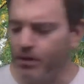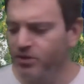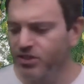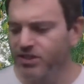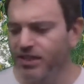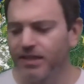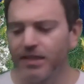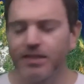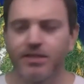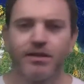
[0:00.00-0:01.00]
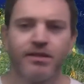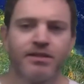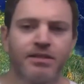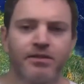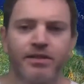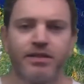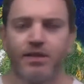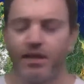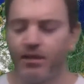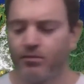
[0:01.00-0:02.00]
Just like this in the series.
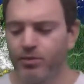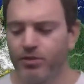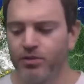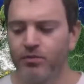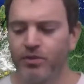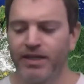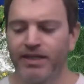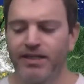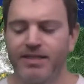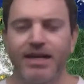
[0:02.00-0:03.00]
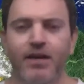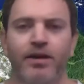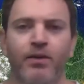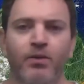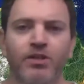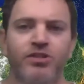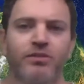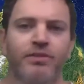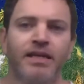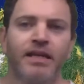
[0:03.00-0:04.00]
Okay, boom. I want to get this out, and I want you to
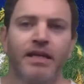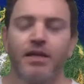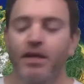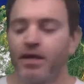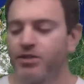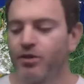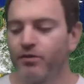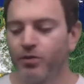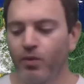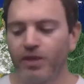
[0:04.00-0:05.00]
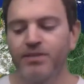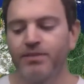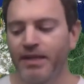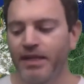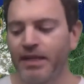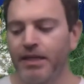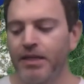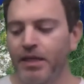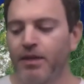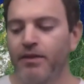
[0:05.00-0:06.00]
be in it. So if you want to be in it,
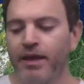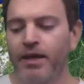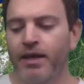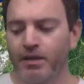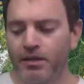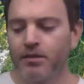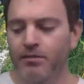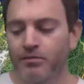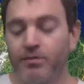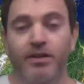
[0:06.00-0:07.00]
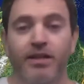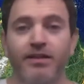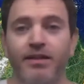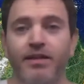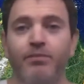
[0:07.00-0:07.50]
then click the link